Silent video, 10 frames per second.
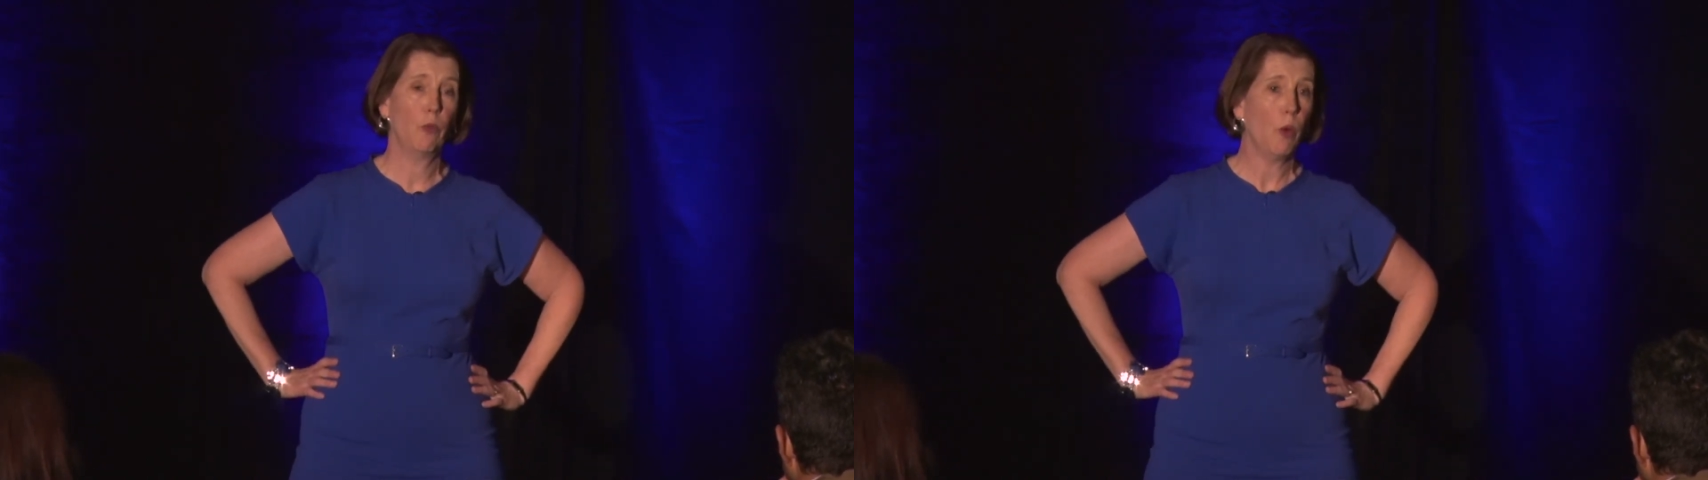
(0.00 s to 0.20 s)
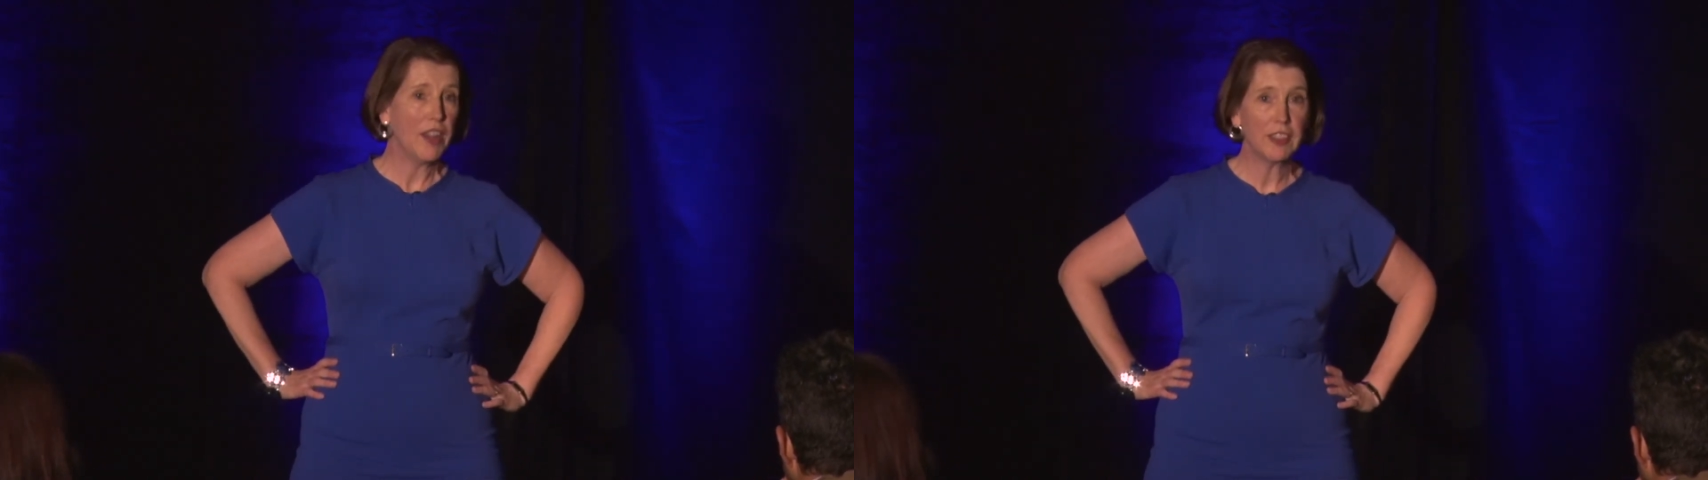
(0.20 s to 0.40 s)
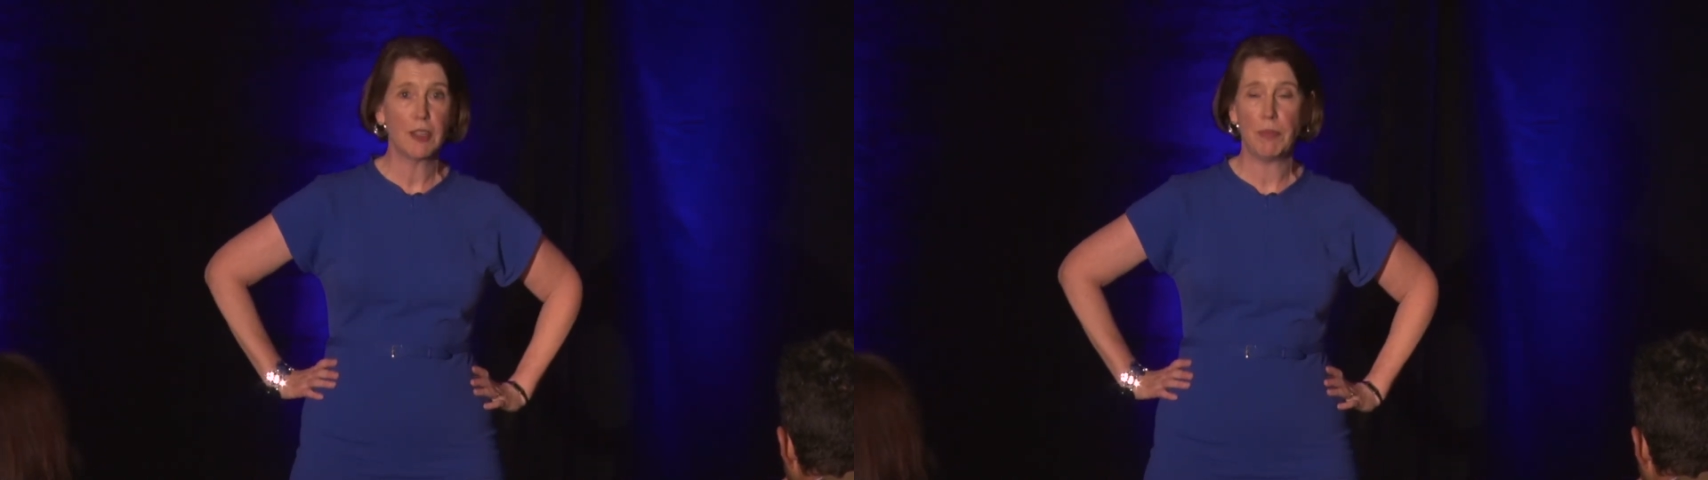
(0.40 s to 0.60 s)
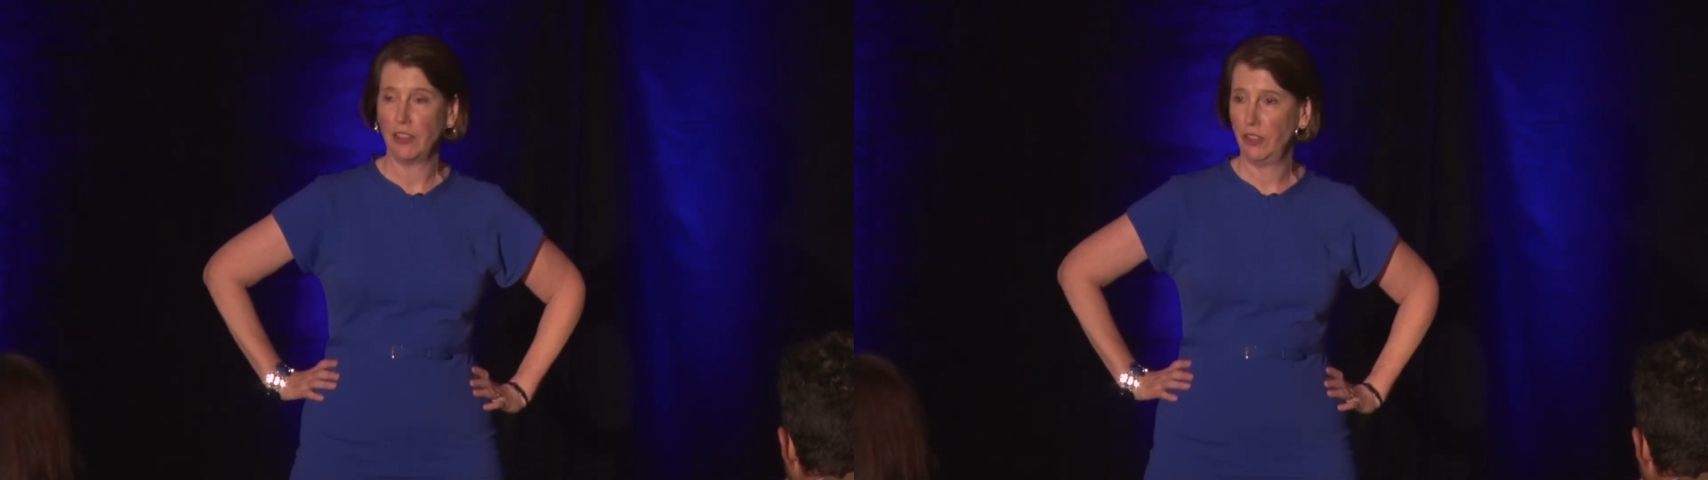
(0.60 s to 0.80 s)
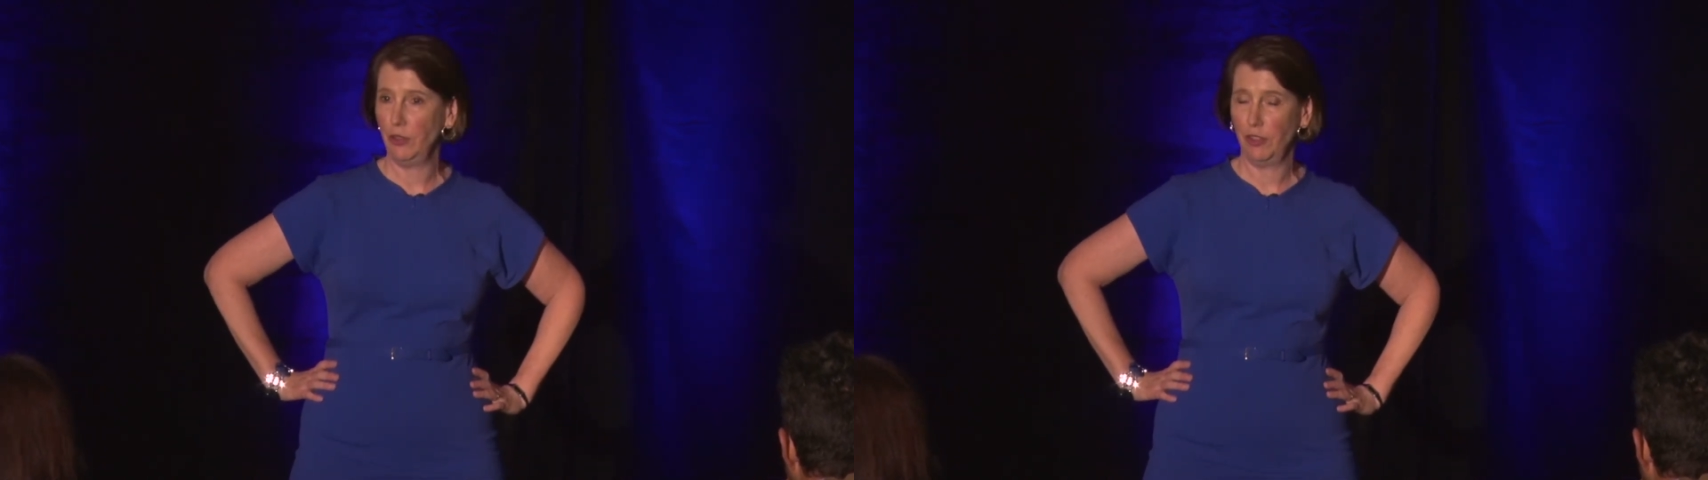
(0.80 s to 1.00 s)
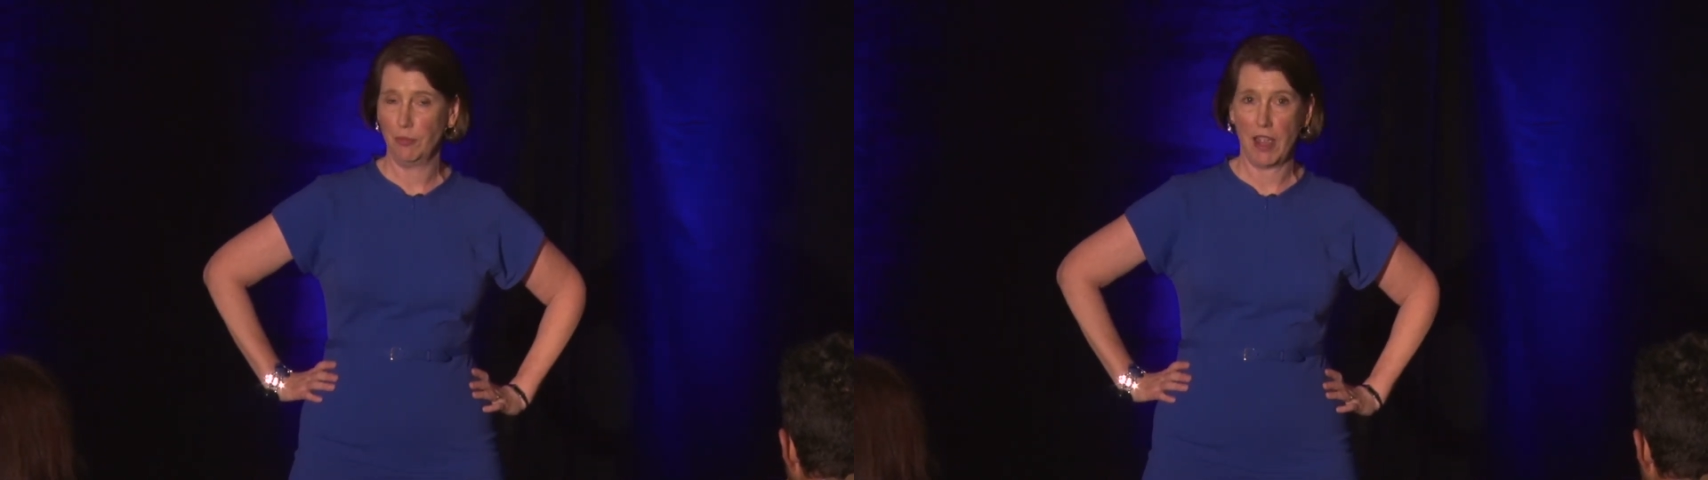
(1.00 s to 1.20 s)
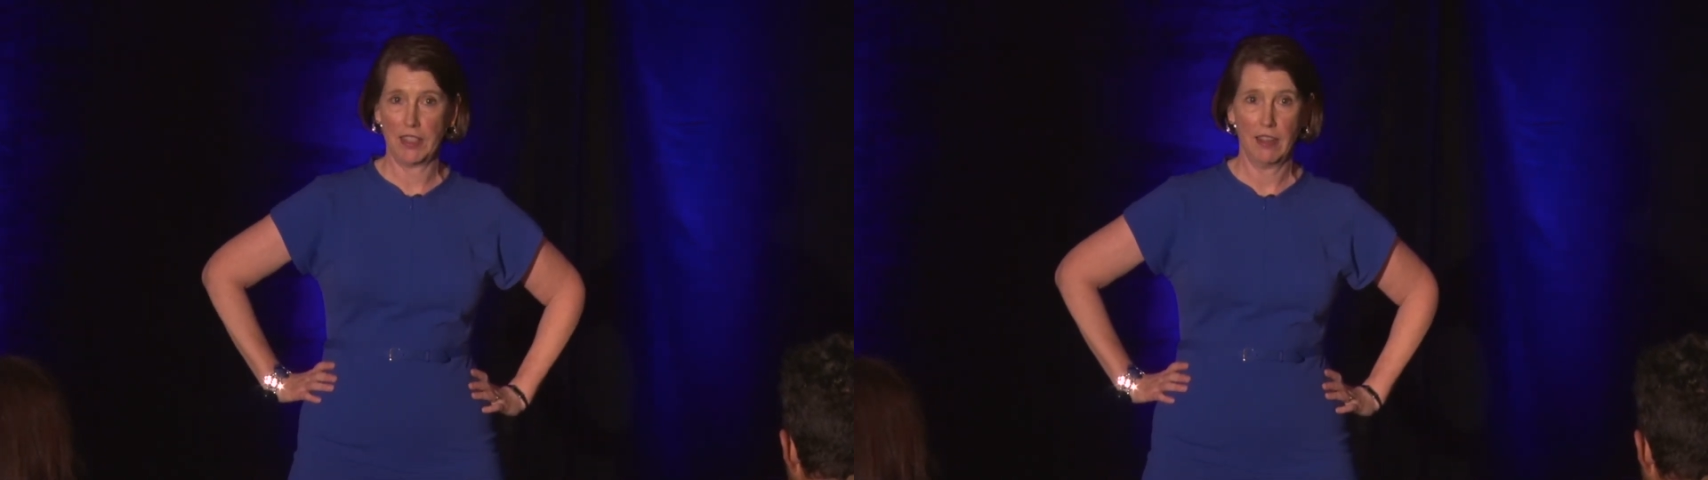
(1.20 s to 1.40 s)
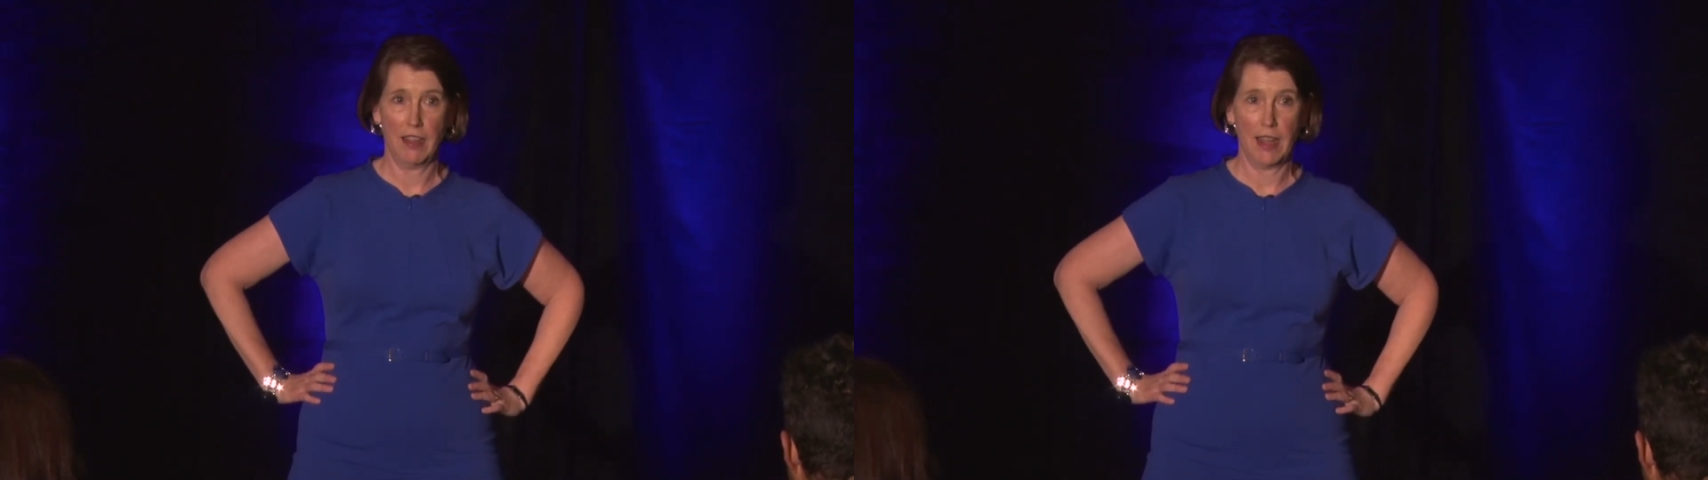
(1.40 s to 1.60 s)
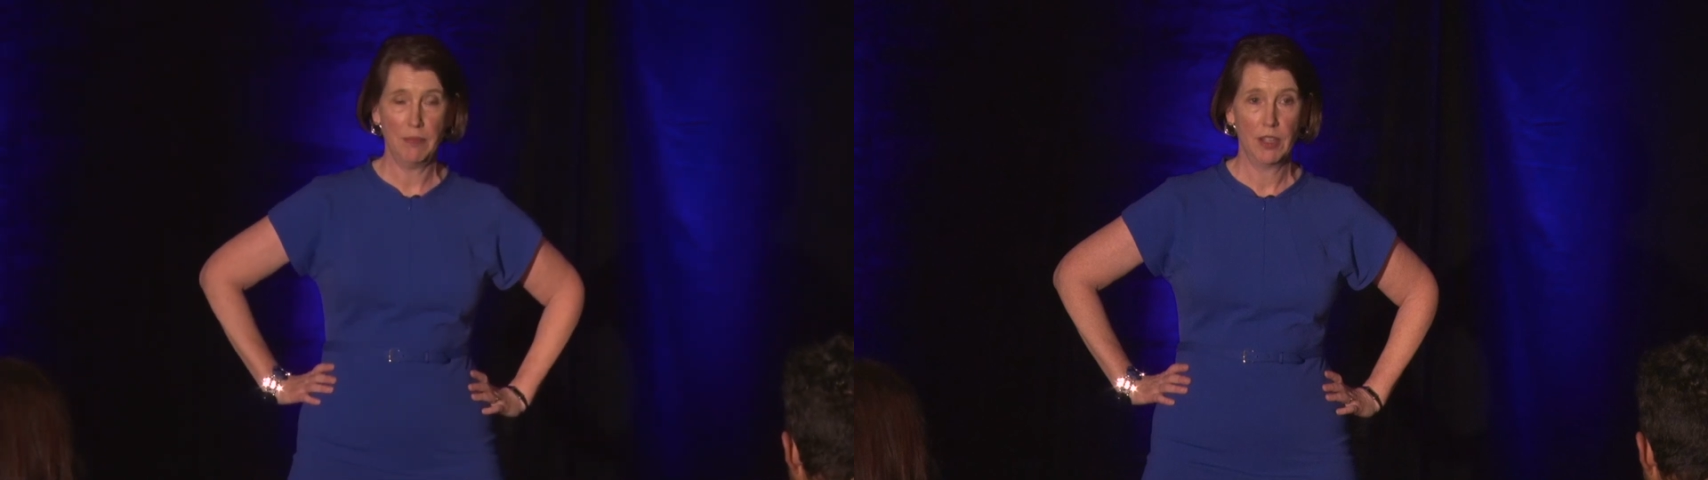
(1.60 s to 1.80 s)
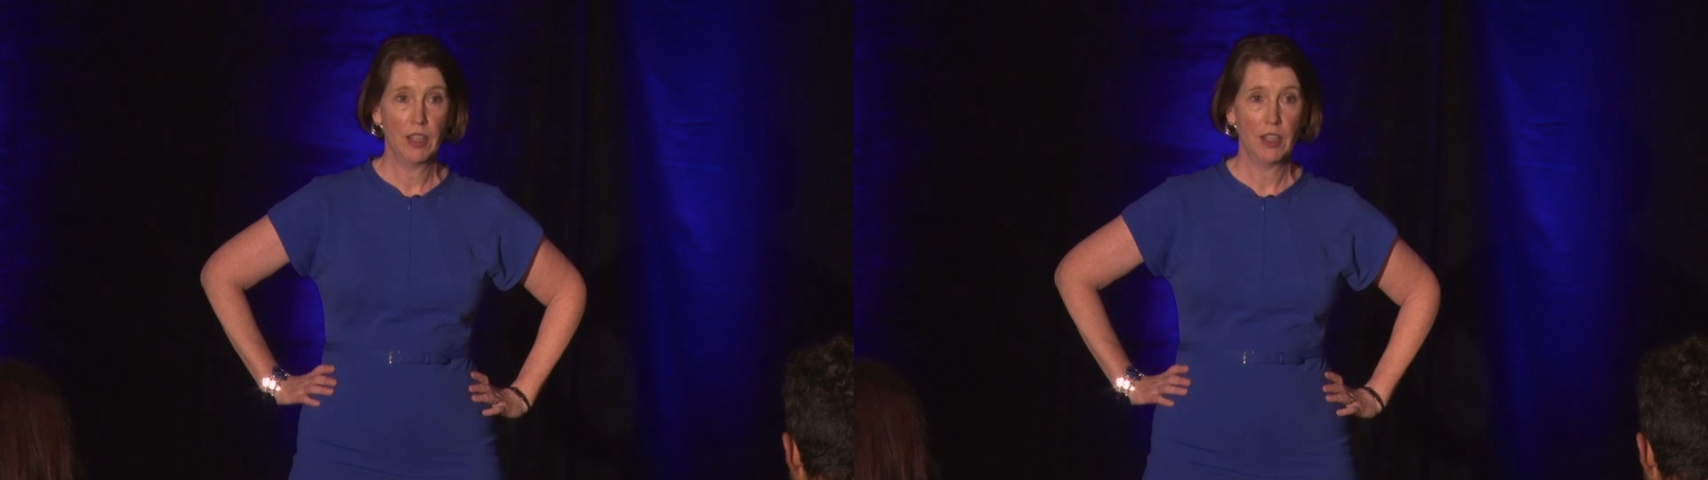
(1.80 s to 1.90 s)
what's the best use of my time?